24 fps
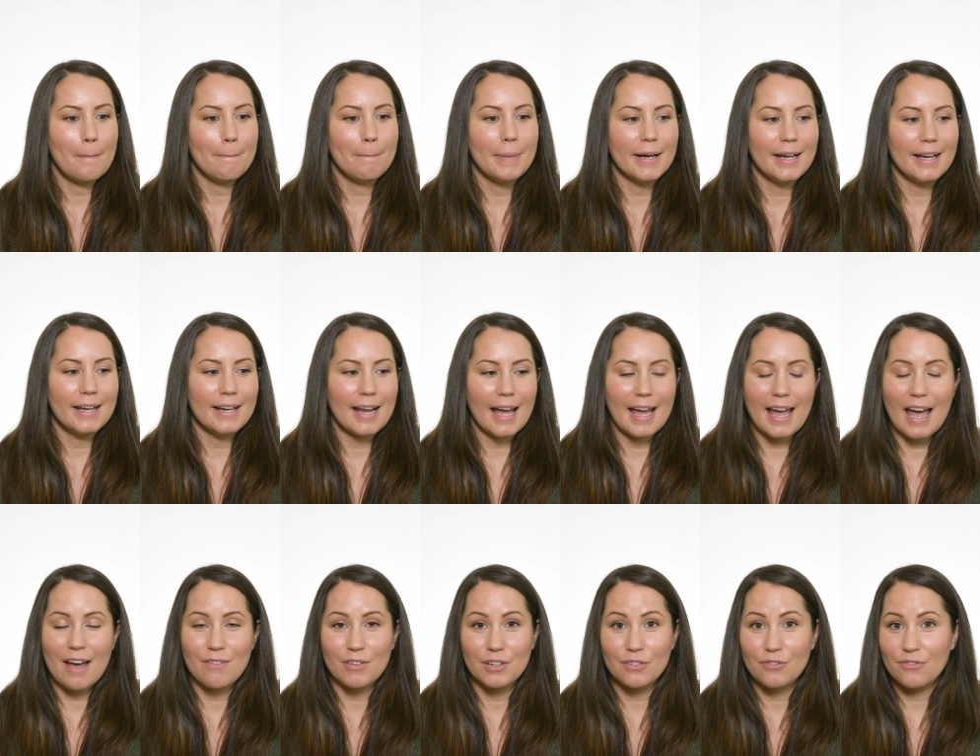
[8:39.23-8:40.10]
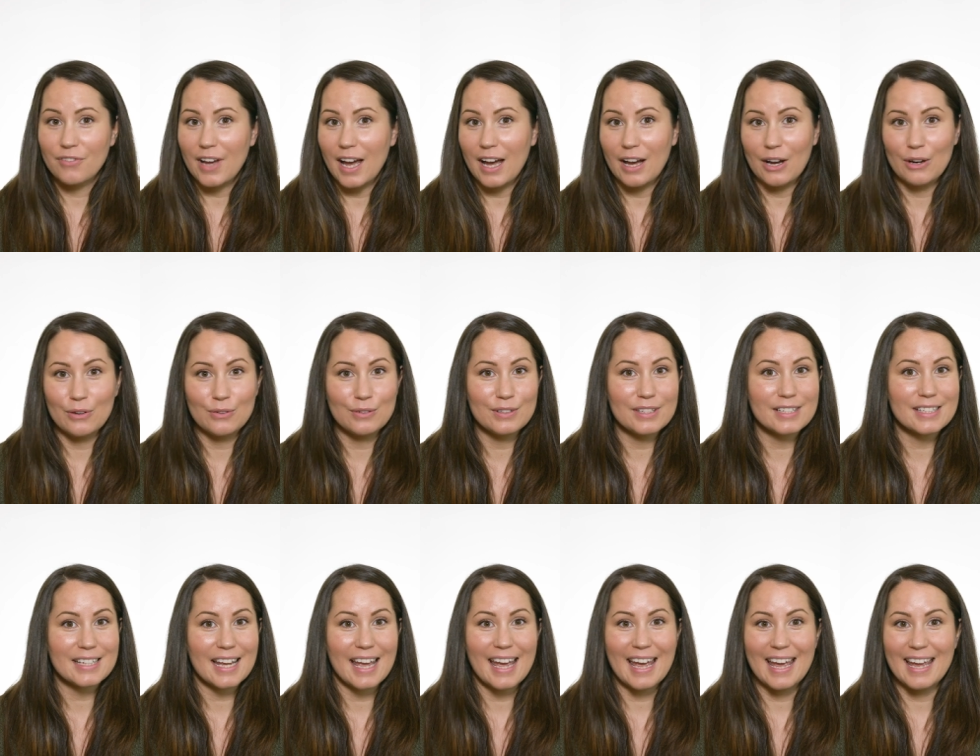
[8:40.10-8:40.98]
but I haven't
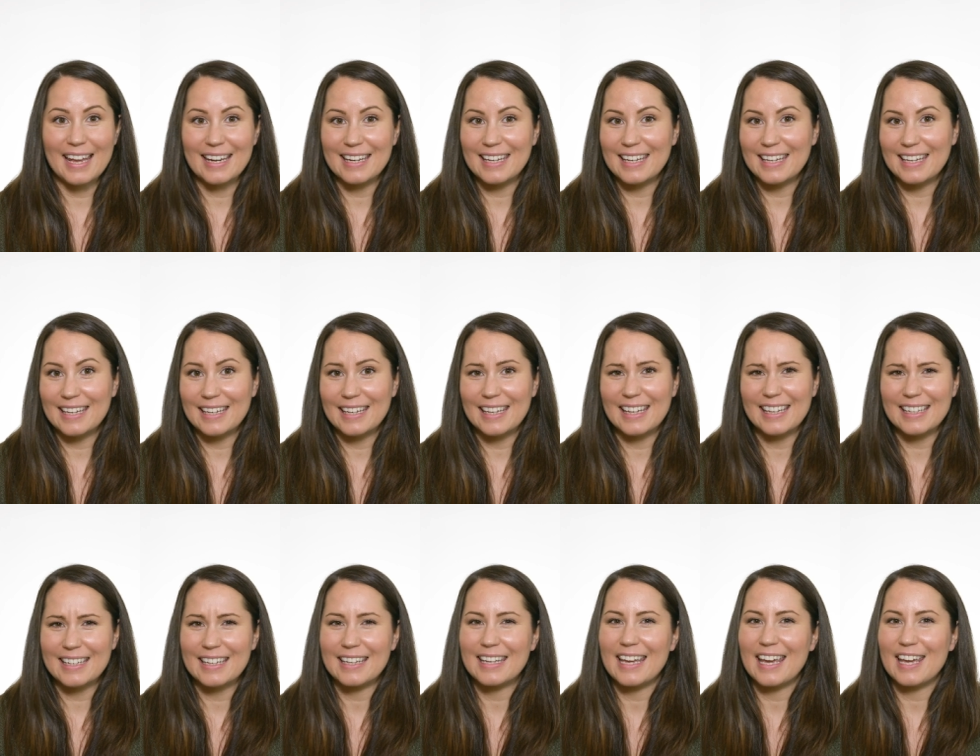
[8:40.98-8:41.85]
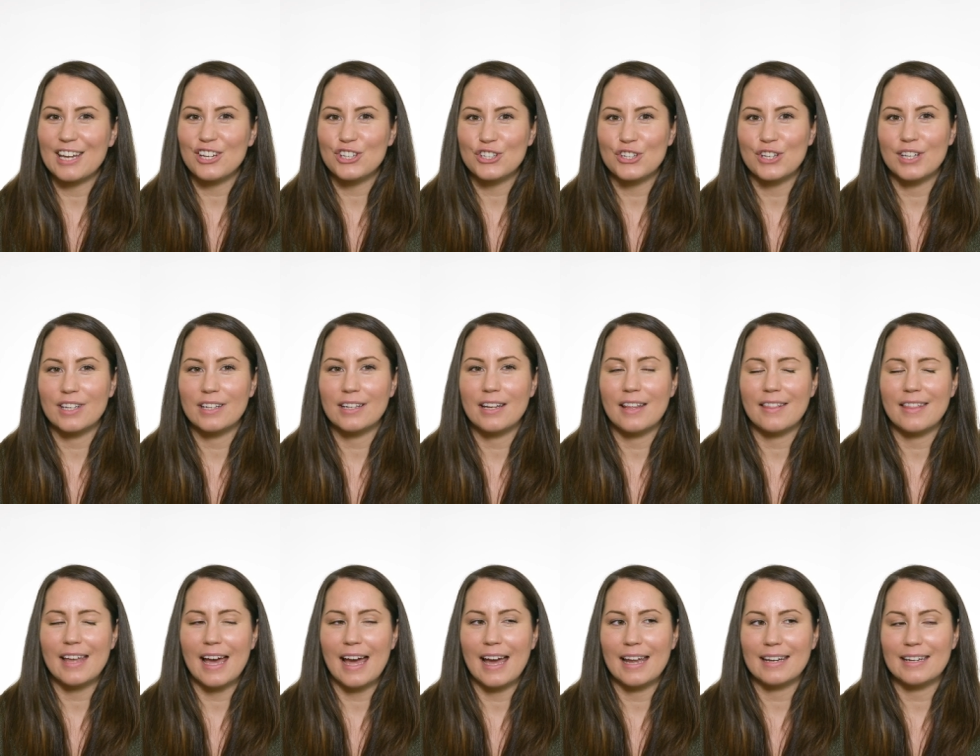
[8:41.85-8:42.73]
found any indication
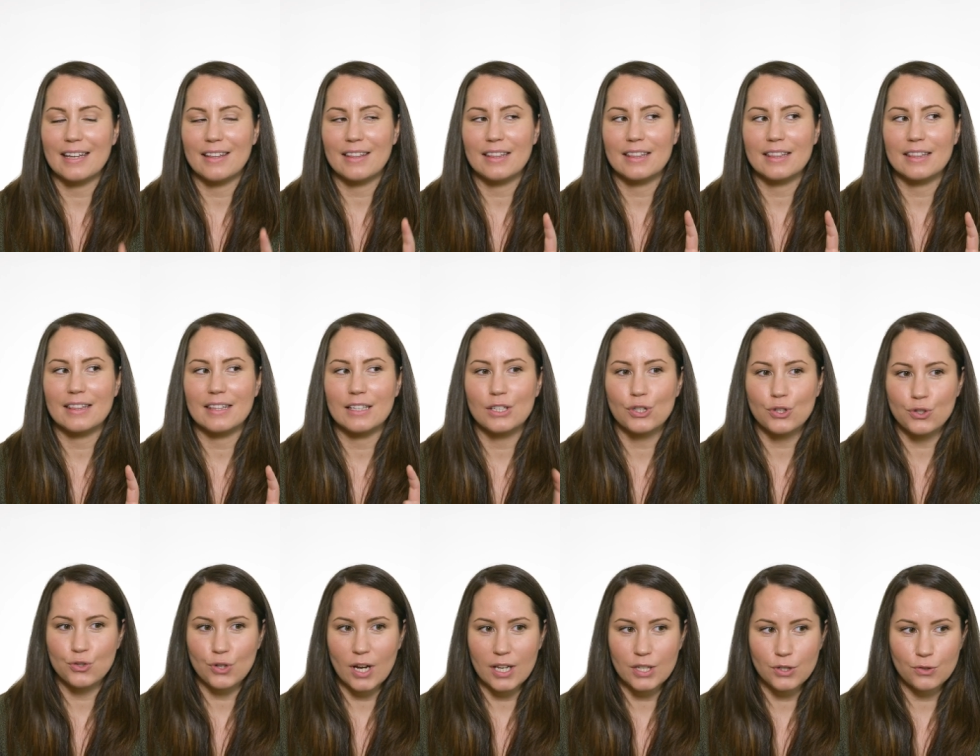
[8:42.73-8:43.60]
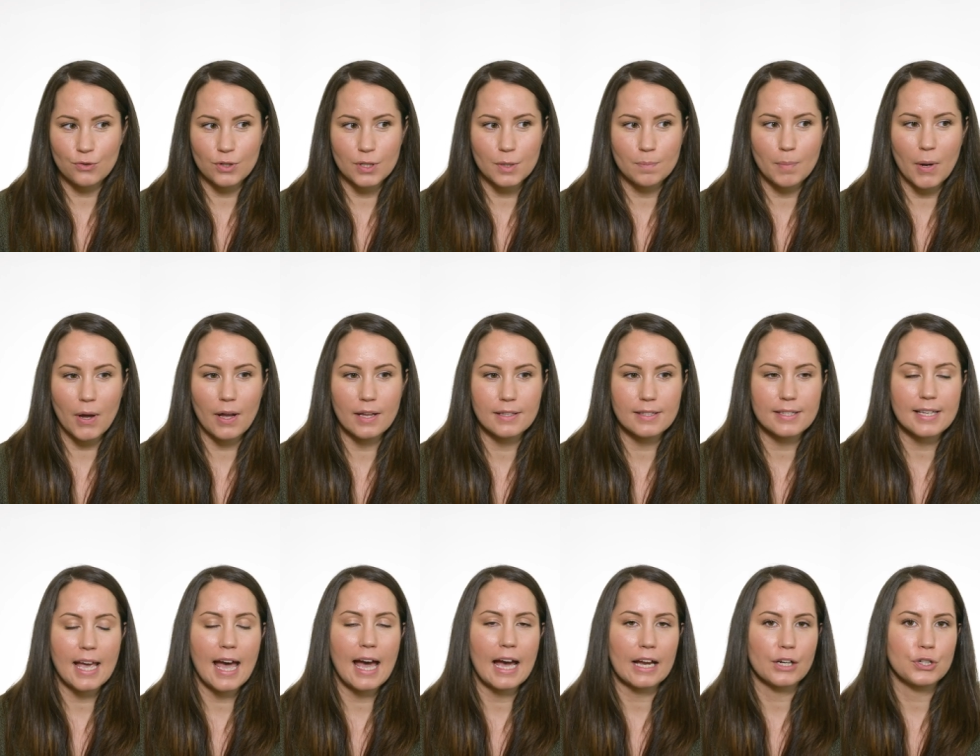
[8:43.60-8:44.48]
that the stress response
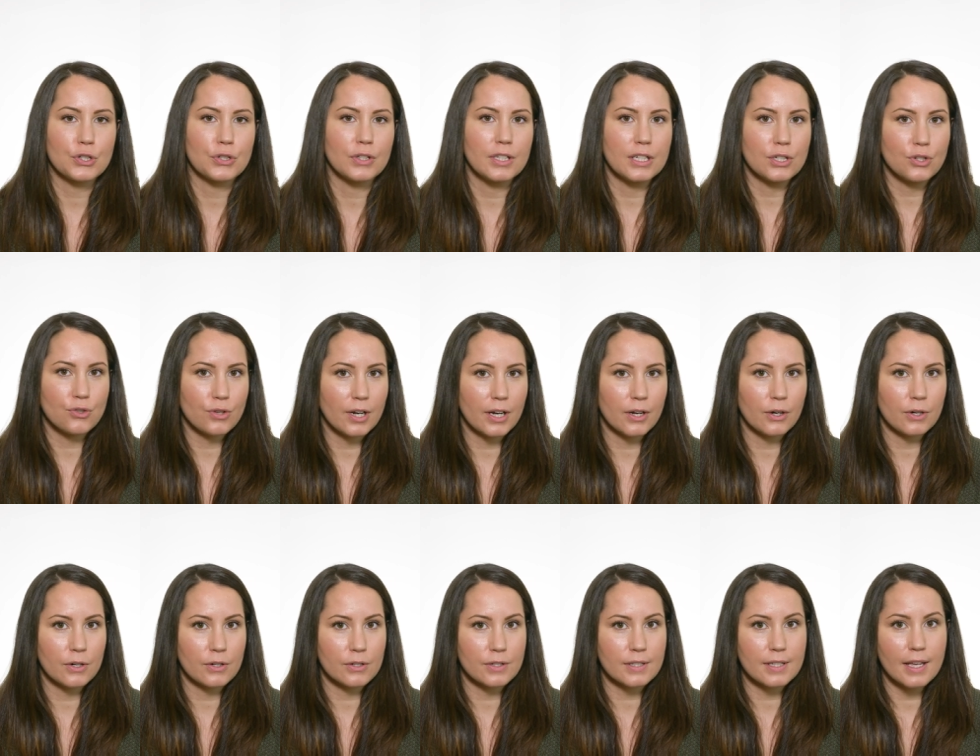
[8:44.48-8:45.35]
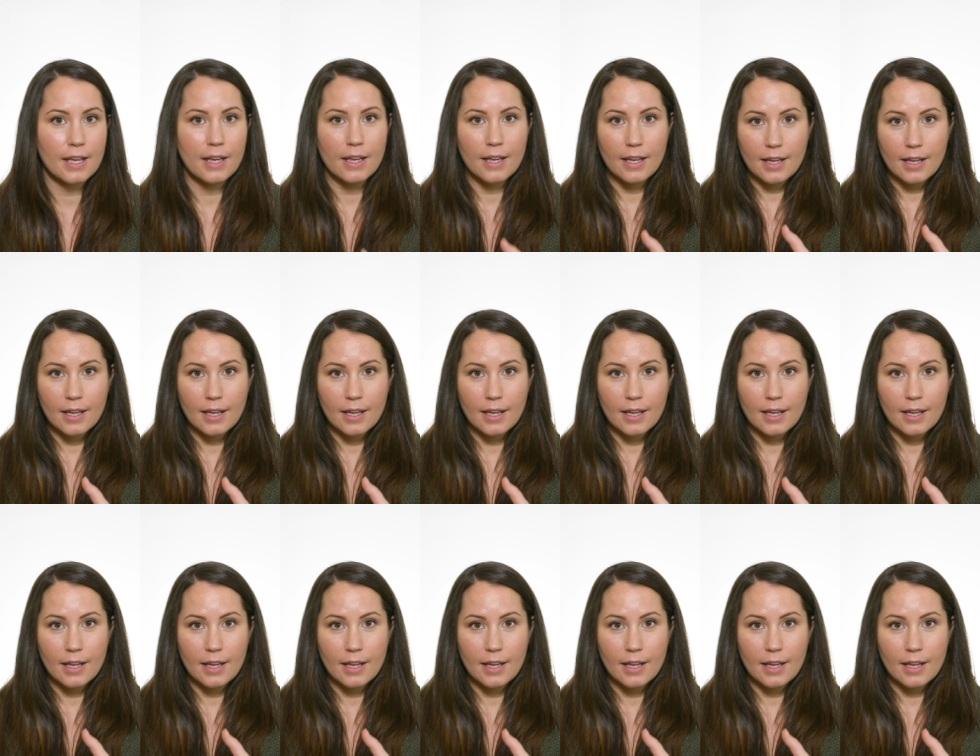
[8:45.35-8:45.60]
actually triggers